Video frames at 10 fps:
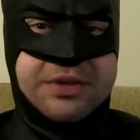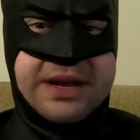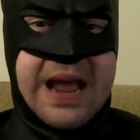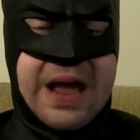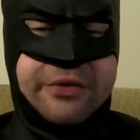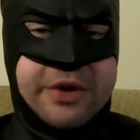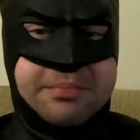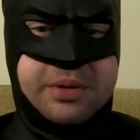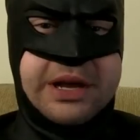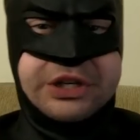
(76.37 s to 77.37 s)
to gather and
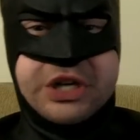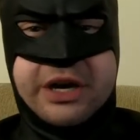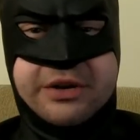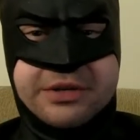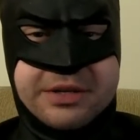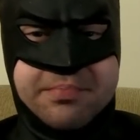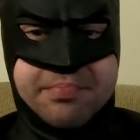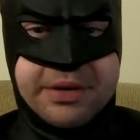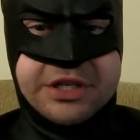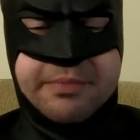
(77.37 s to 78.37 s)
play checkers
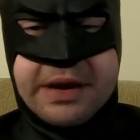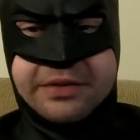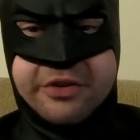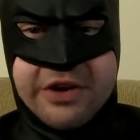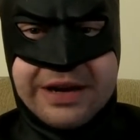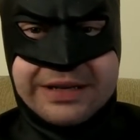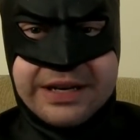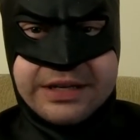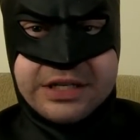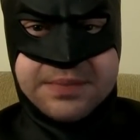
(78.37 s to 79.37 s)
and bitch about the
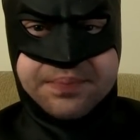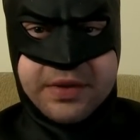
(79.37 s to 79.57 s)
grandkids.